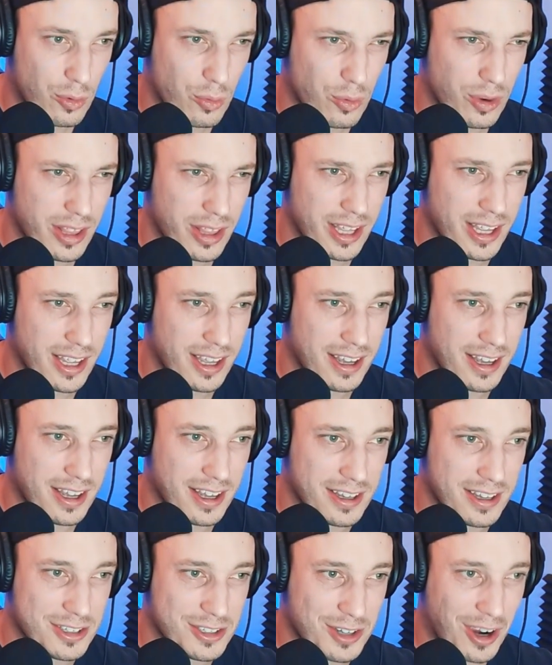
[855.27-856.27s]
really
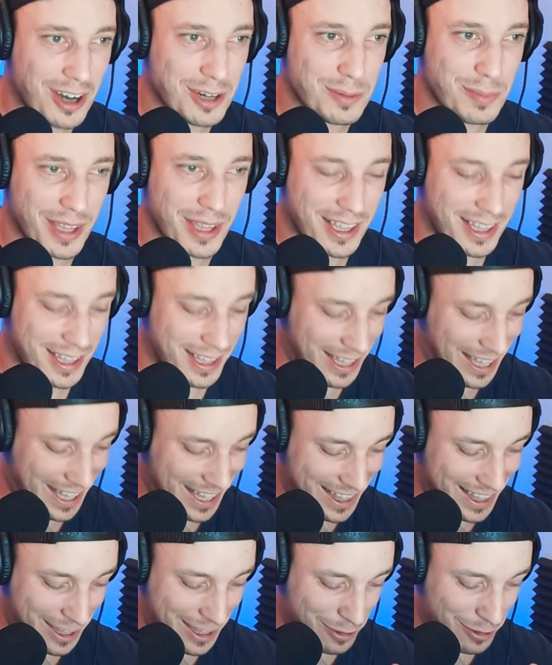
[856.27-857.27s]
shocked me.
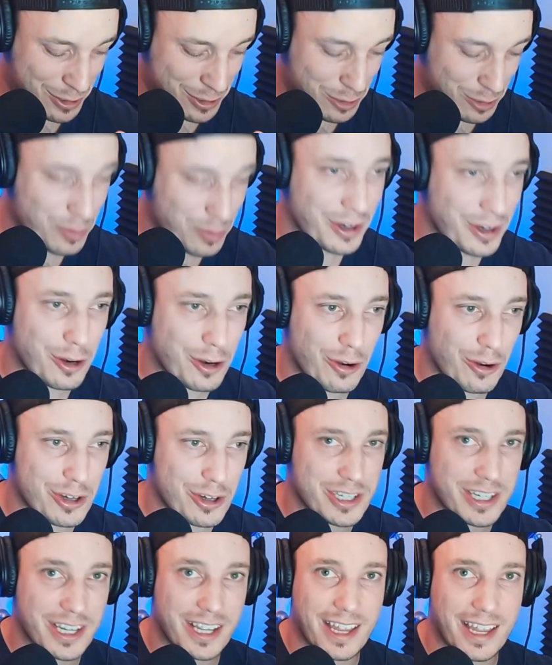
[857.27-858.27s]
They're super
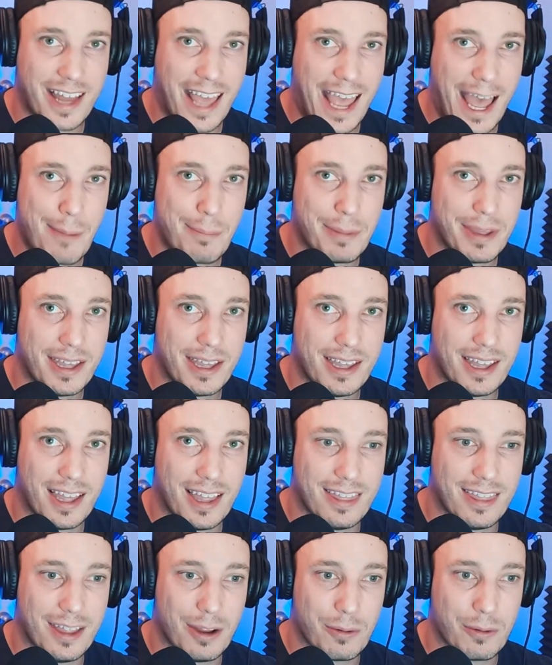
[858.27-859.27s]
encouraging and happy,
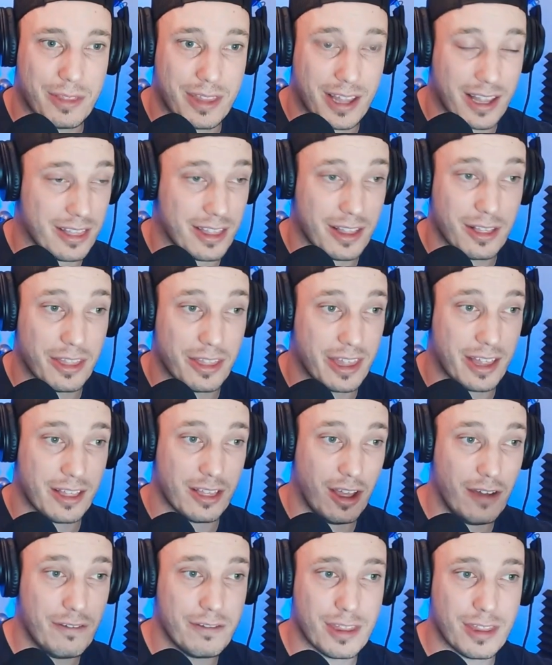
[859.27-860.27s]
and they
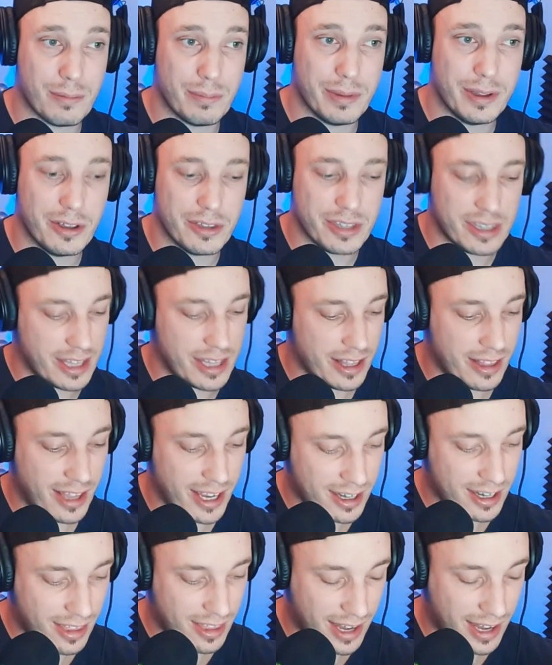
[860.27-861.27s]
loved the build, and they
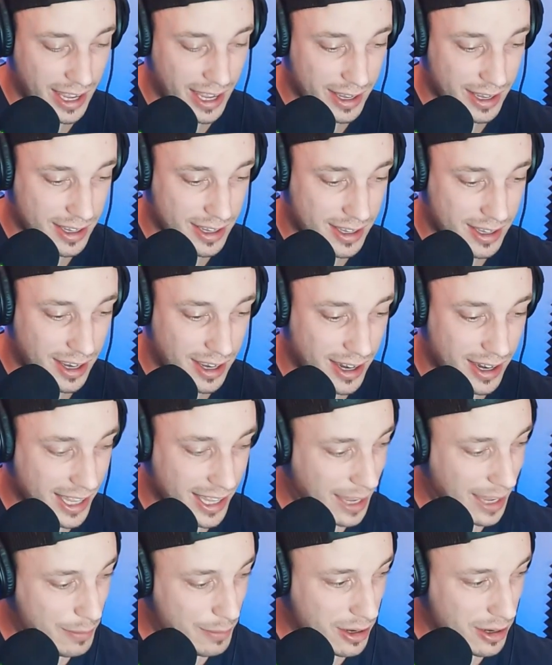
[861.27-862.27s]
liked that I kind of
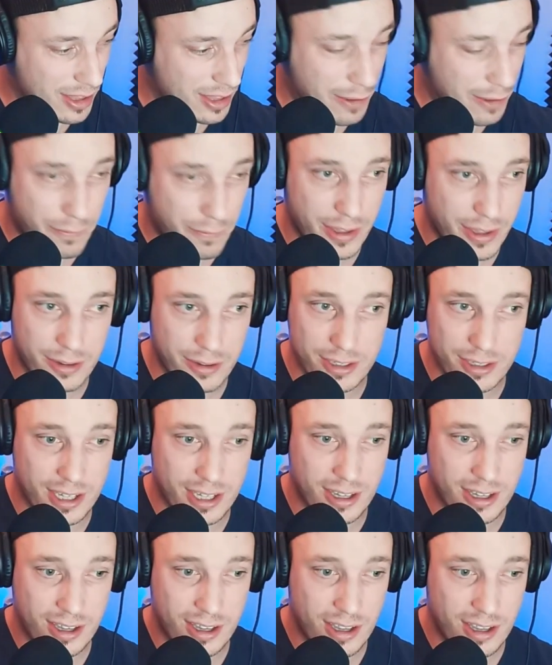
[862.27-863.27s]
came out of left field,
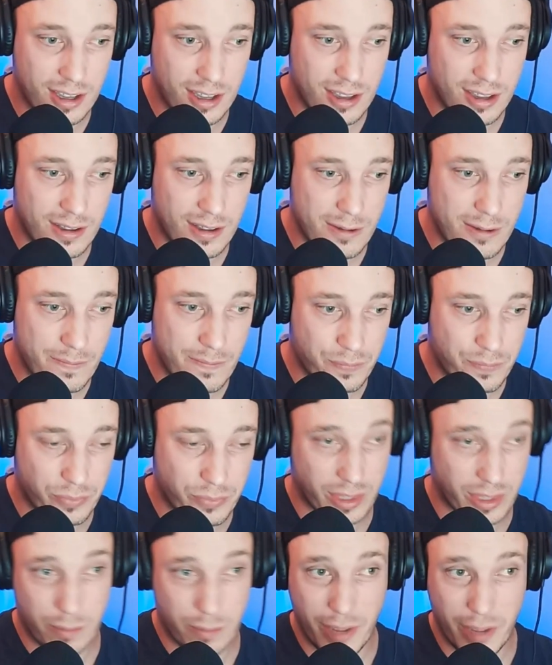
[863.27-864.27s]

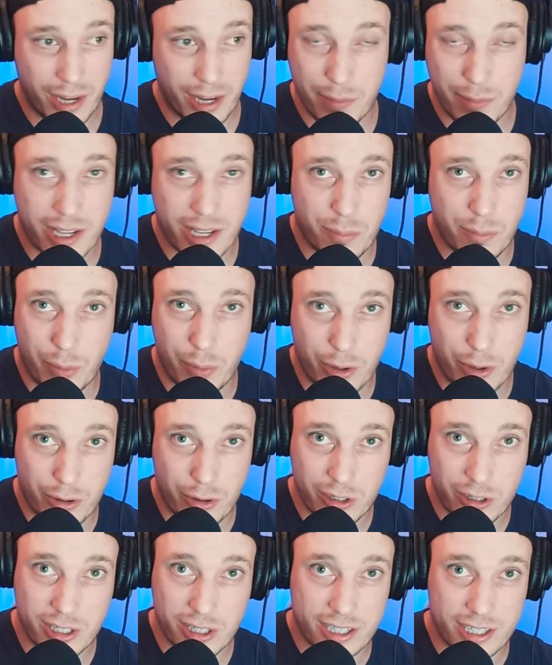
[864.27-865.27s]
making my computer
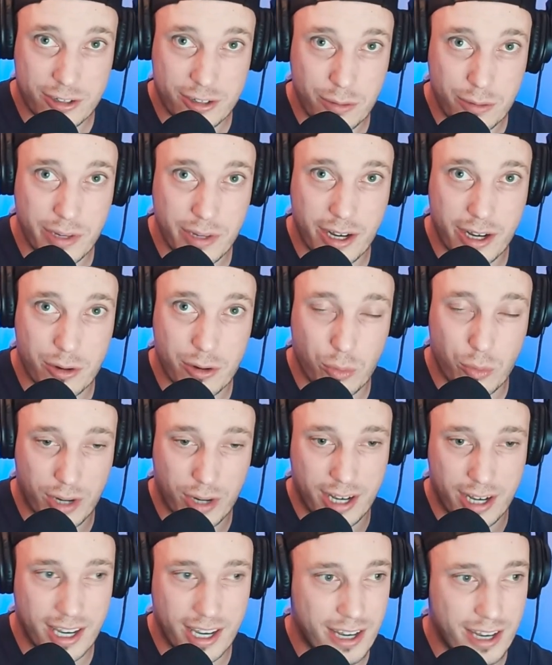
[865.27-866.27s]
look like Terminator when
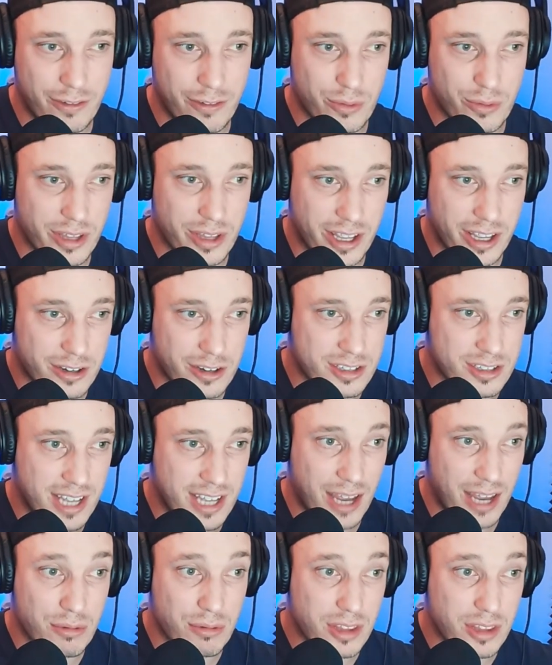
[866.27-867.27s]
I didn't even really
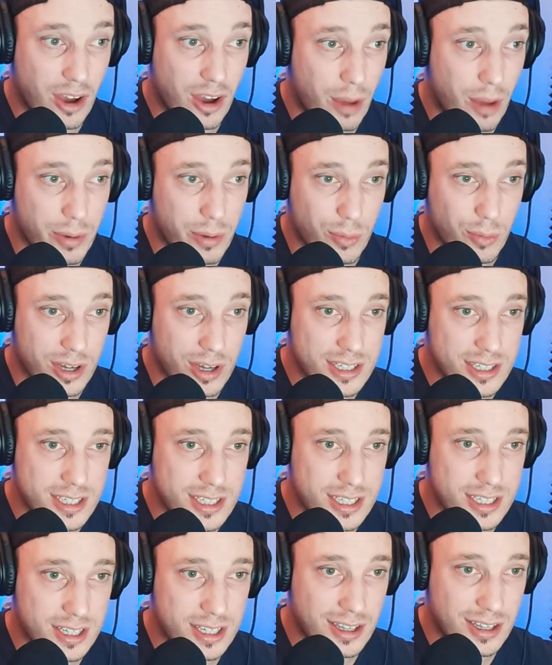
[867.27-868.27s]
understand what the hobby was.